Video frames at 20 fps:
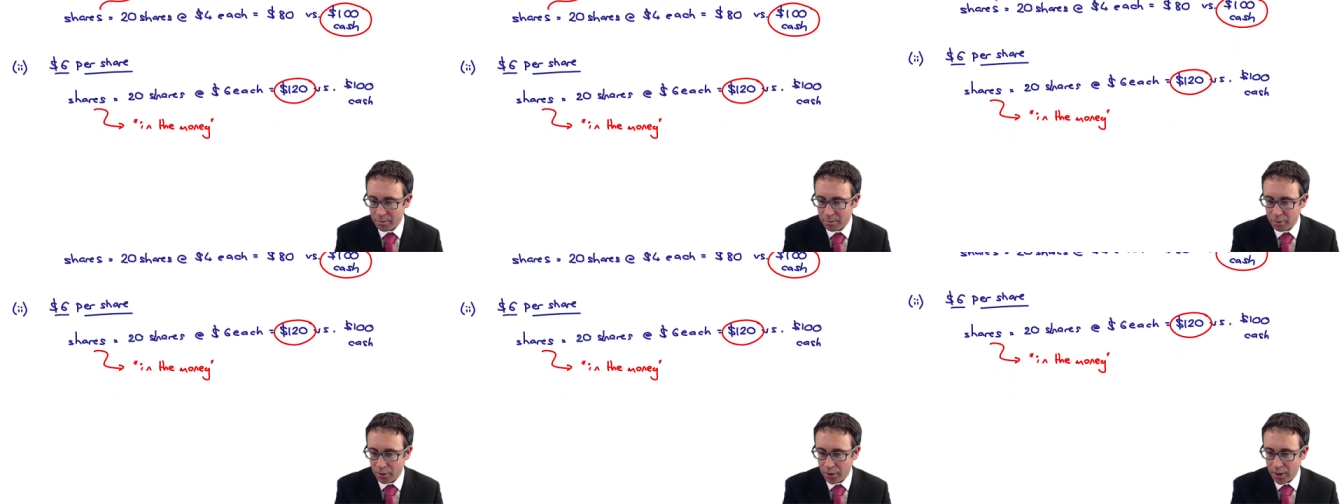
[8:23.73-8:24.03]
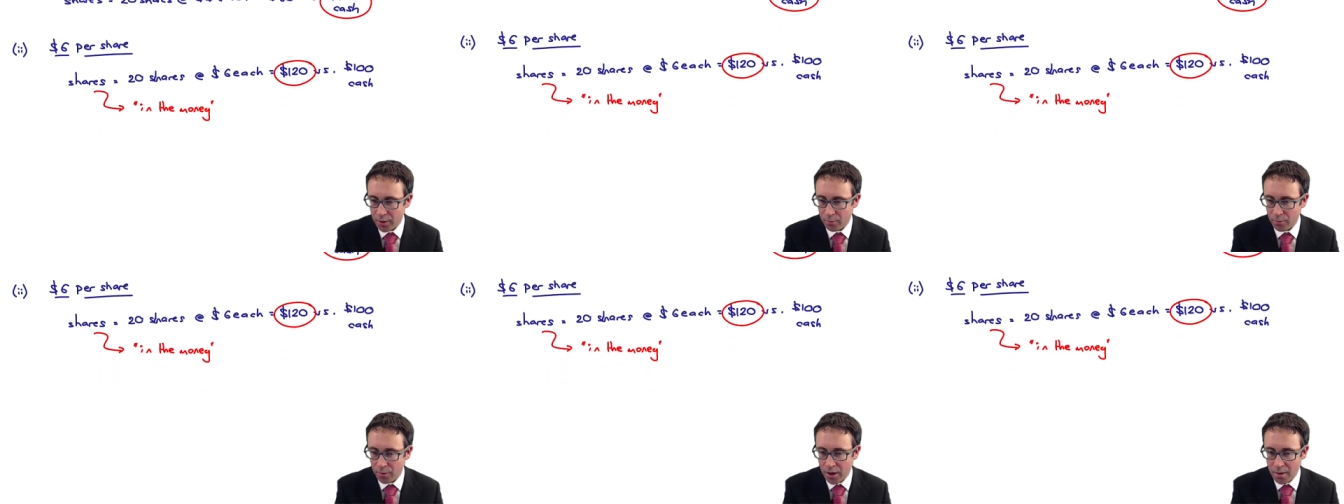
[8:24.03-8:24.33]
a
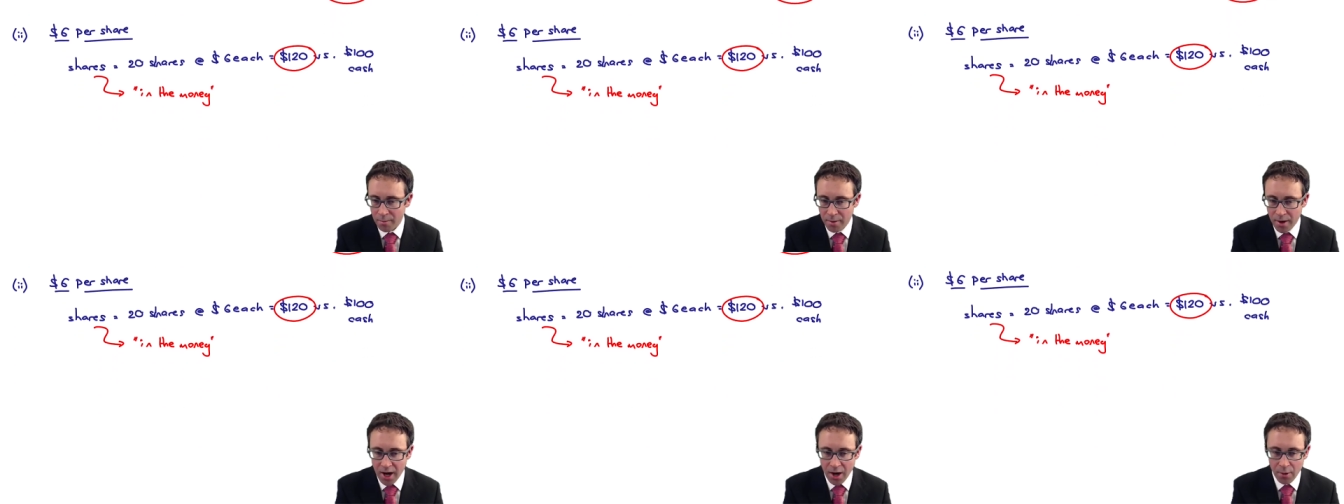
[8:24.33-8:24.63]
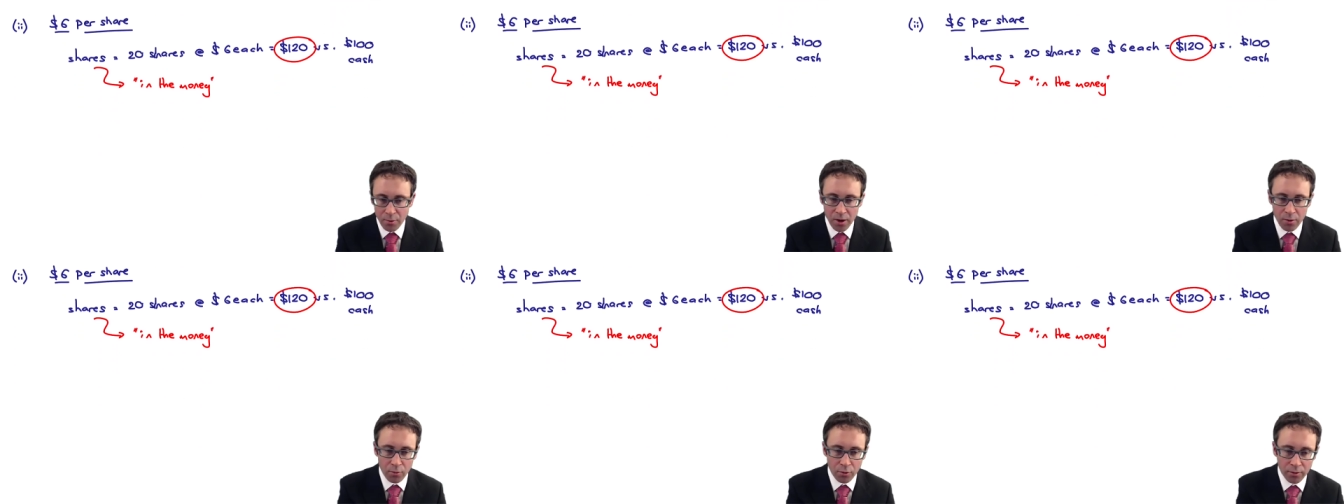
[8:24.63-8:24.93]
point whereby
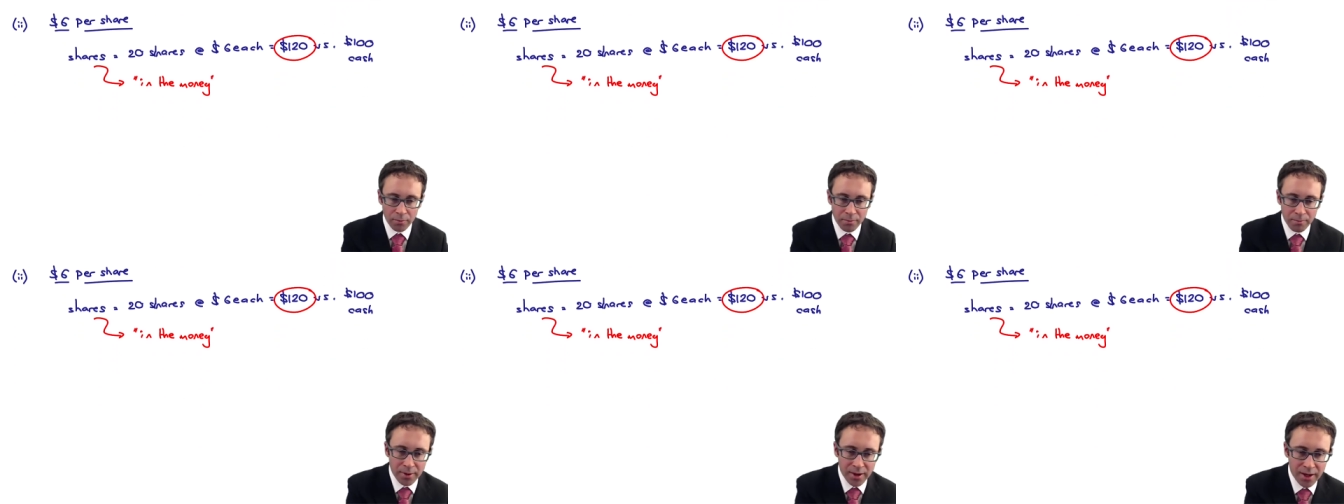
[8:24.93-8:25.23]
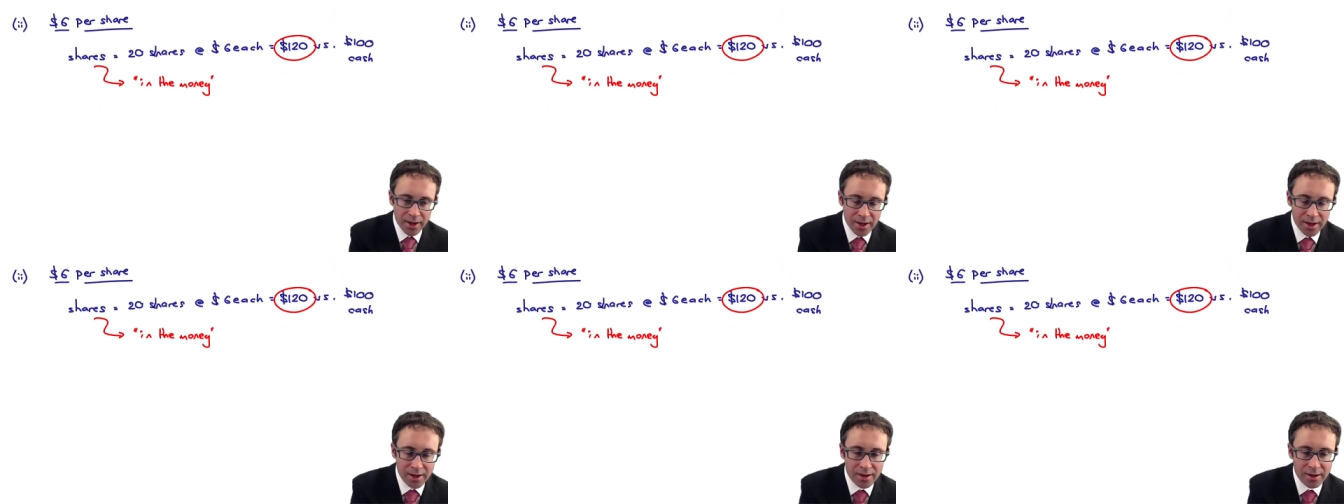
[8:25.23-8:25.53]
we would
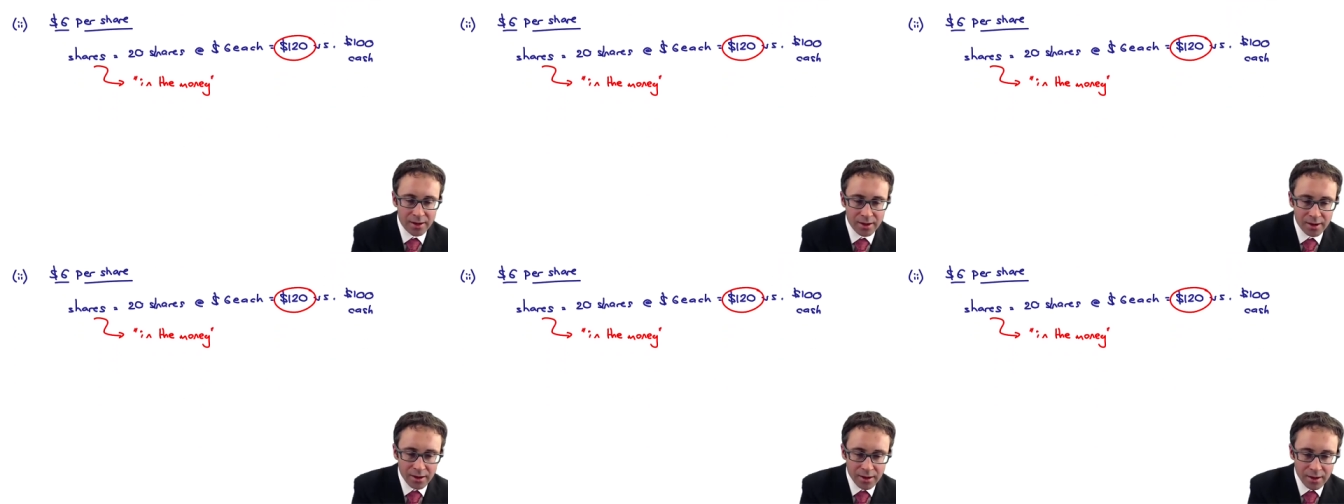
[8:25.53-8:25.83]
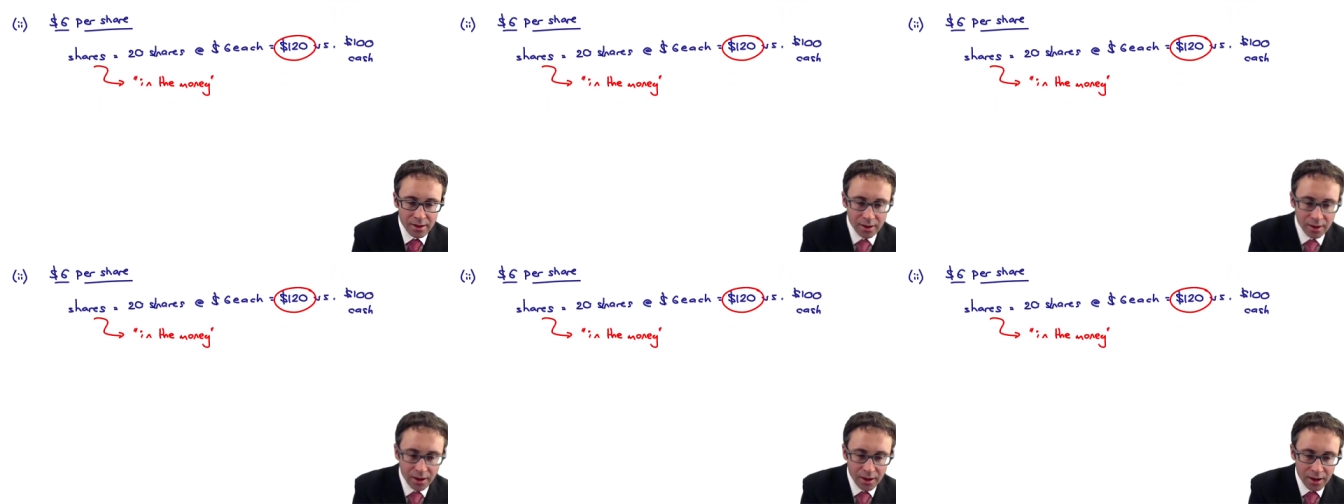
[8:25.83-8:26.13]
be
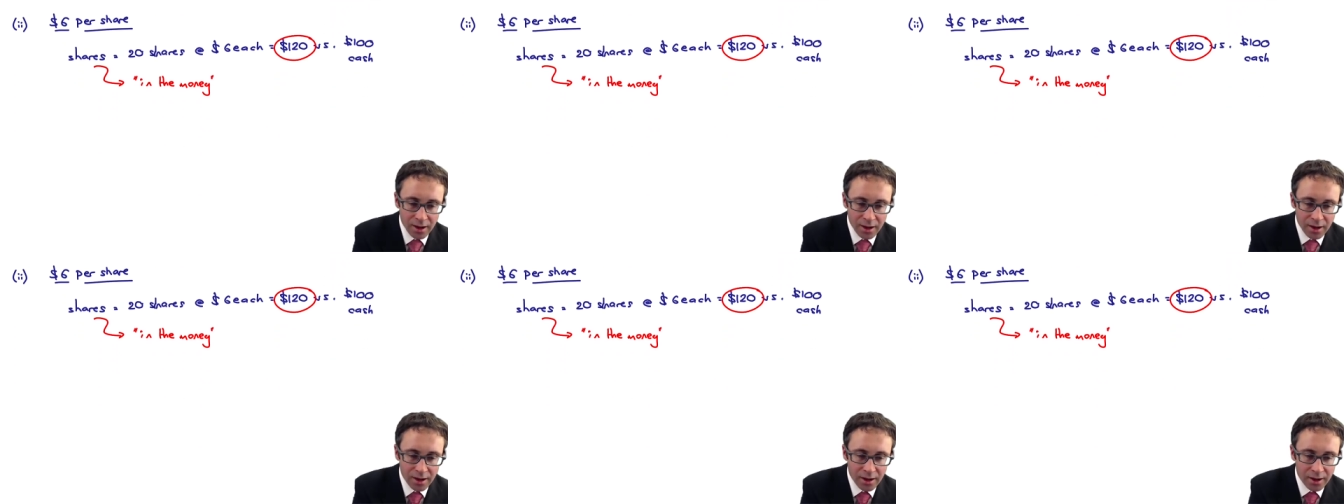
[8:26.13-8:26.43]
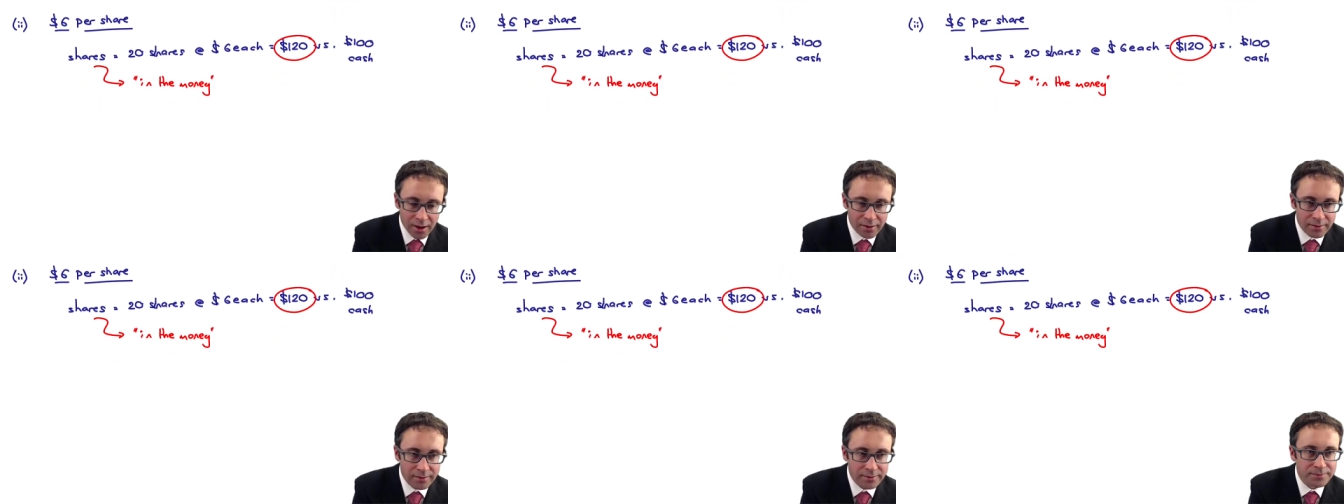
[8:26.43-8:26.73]

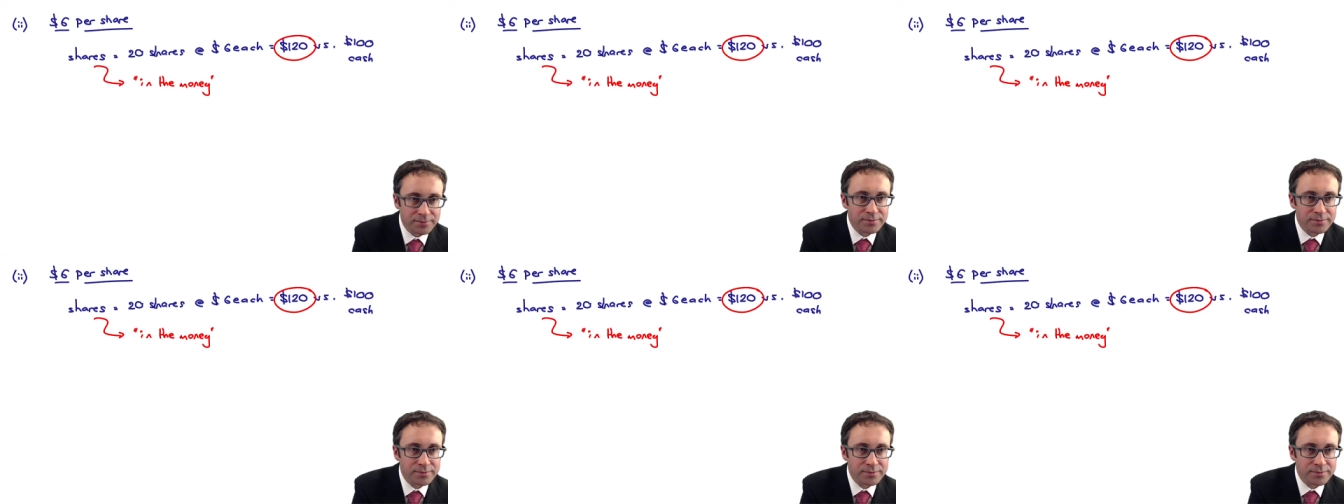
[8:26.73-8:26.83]
uh,